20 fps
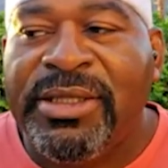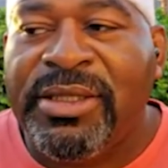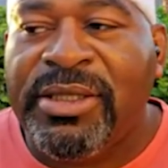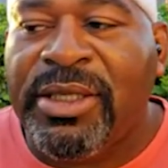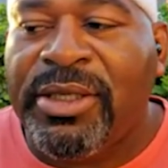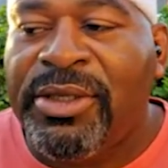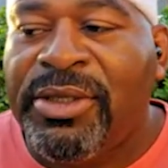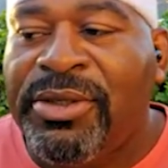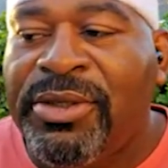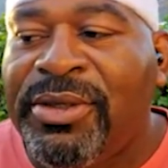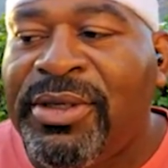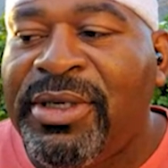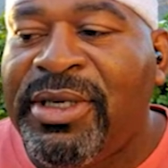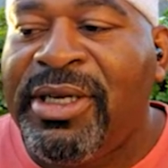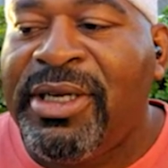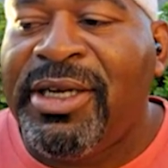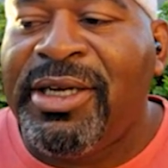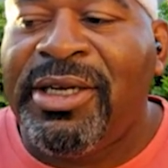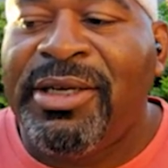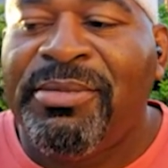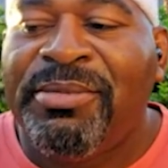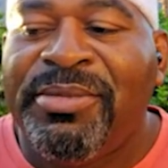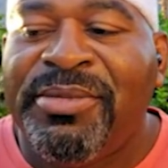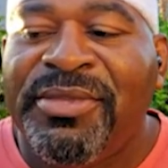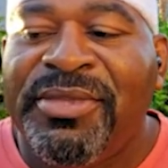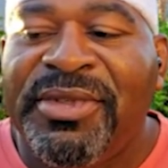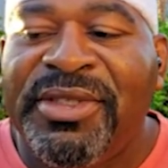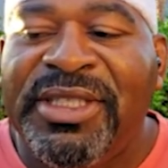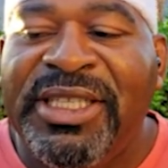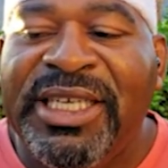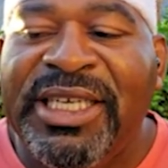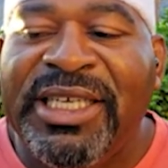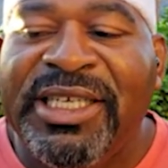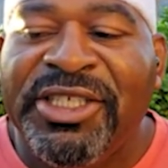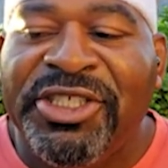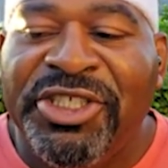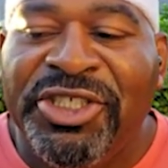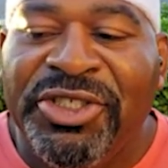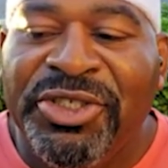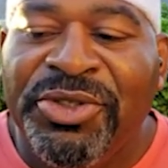so the
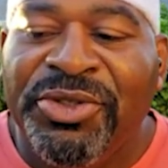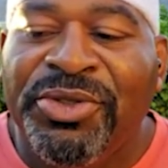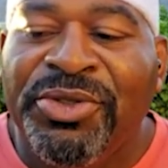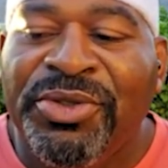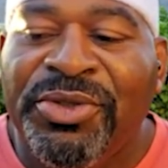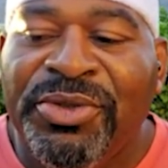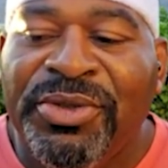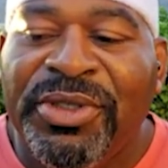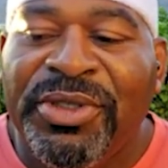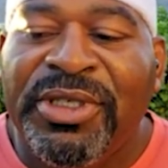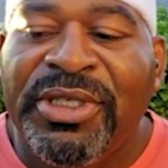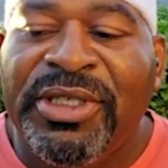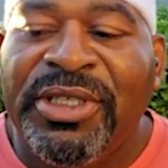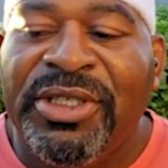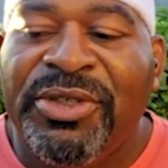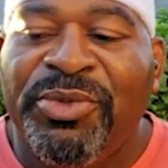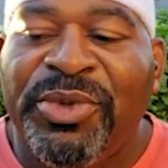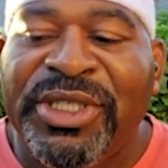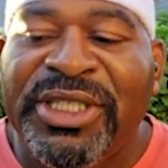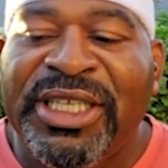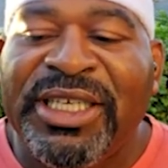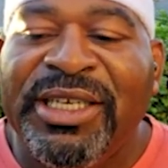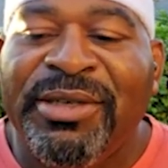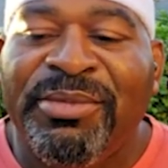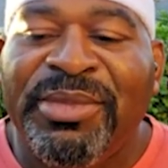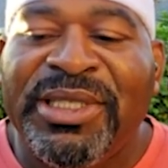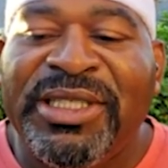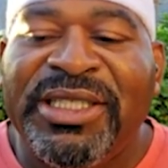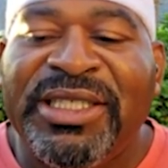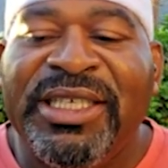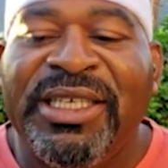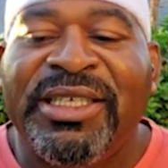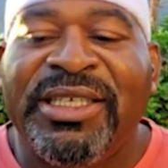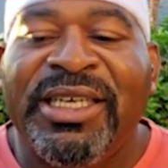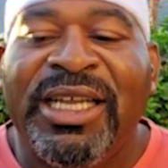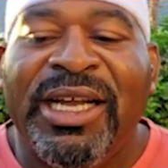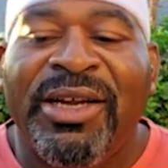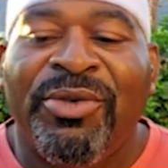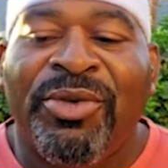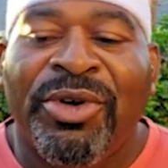issue with the embassy in
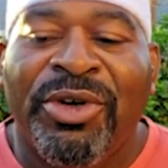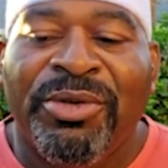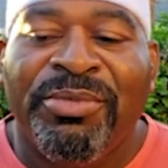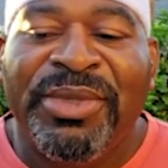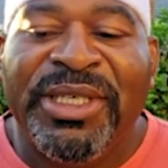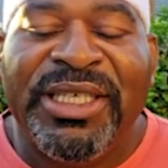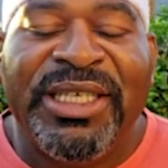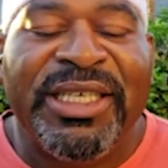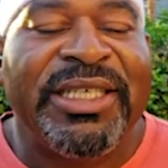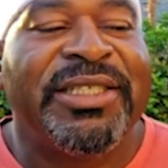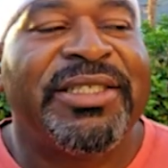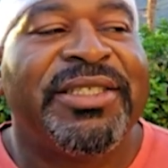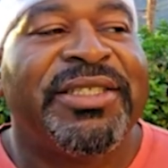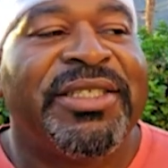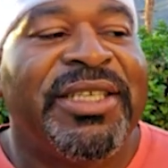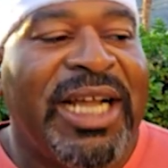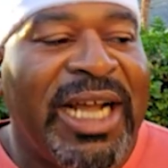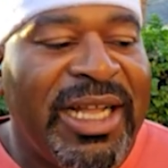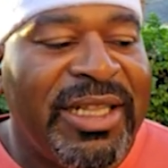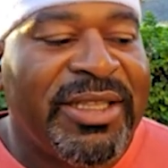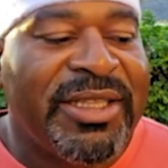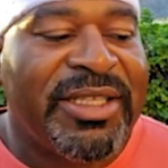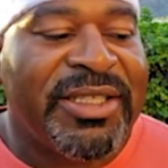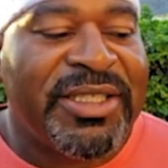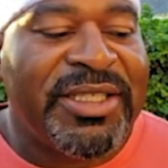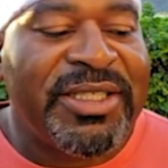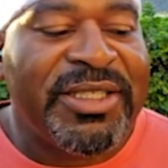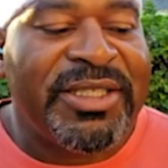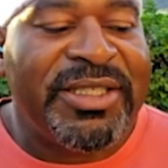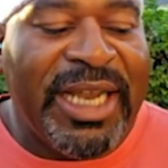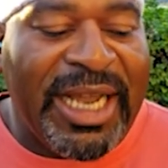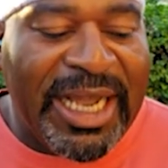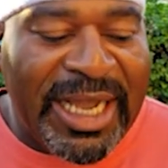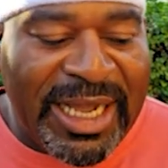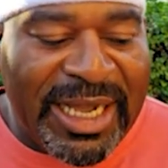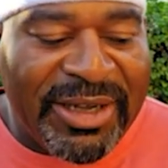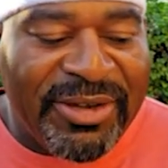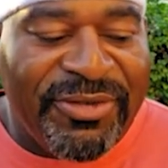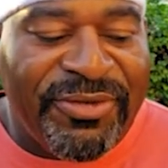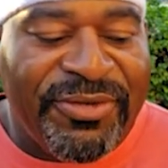Nairobi is not the
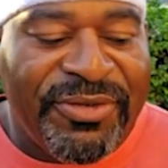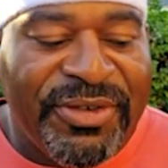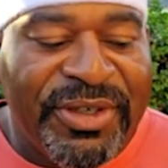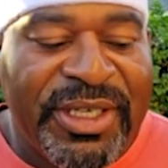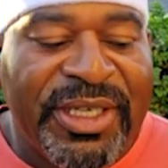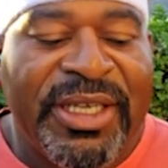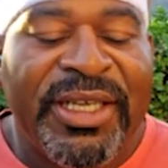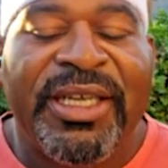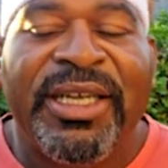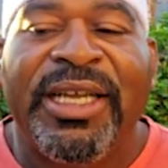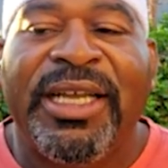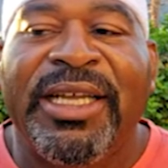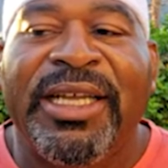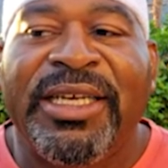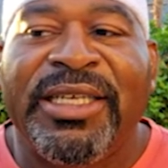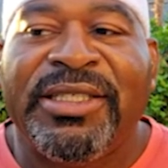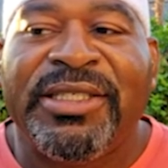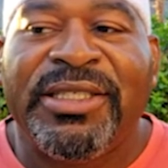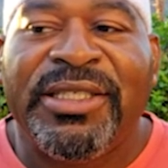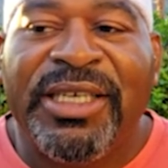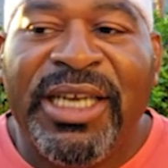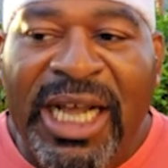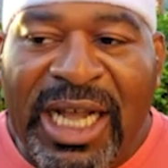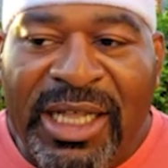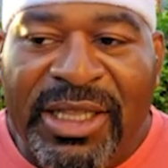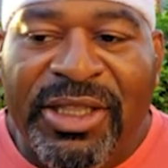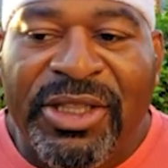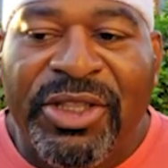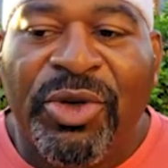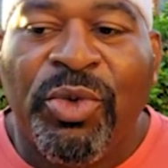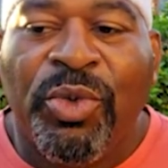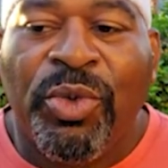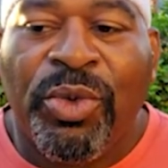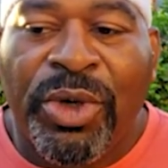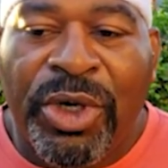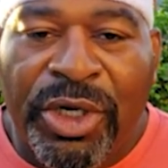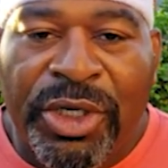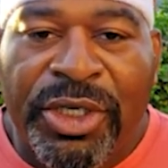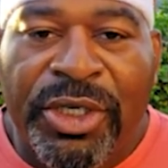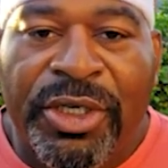staff and it's not the
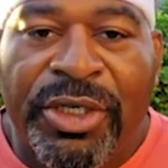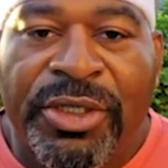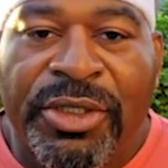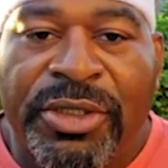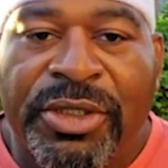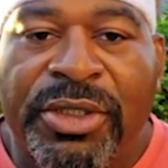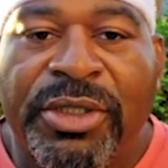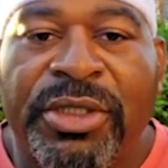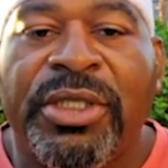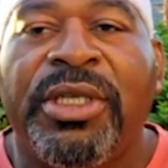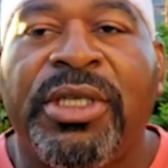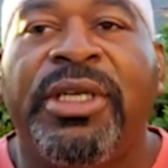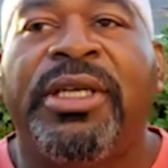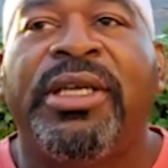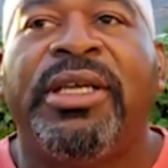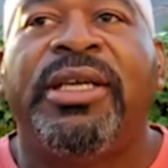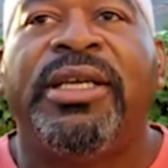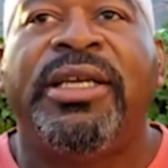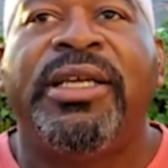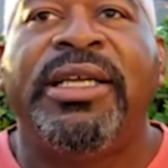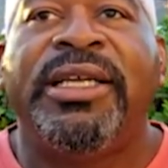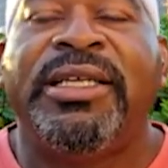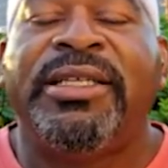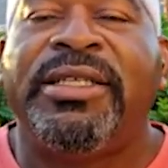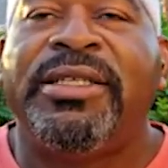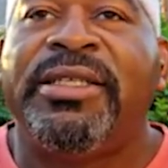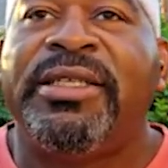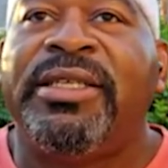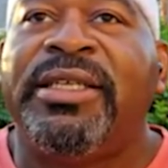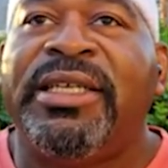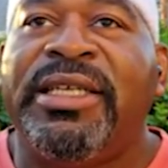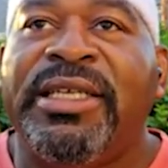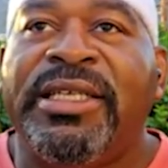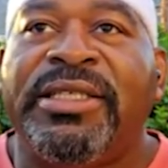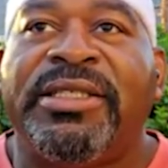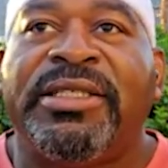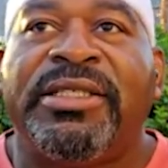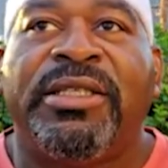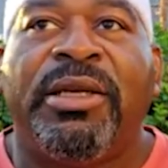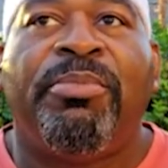workers. It
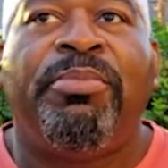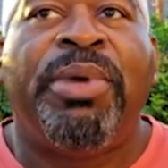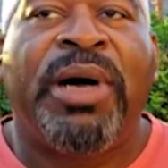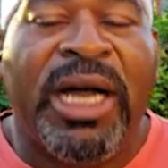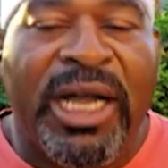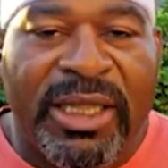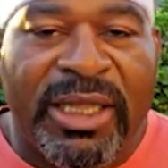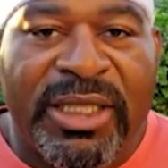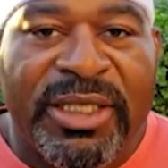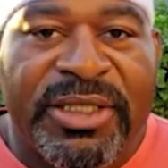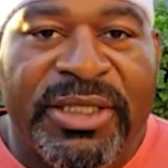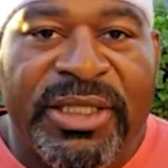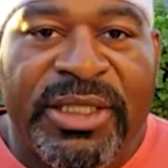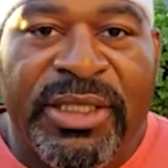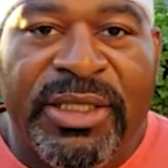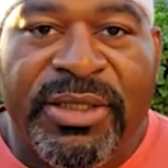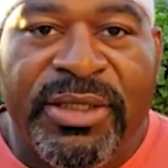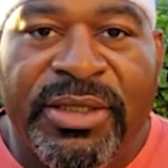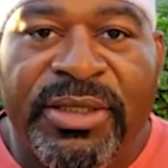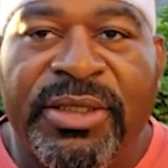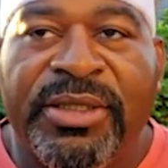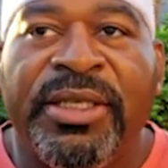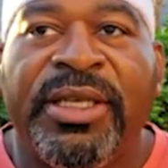is the policies.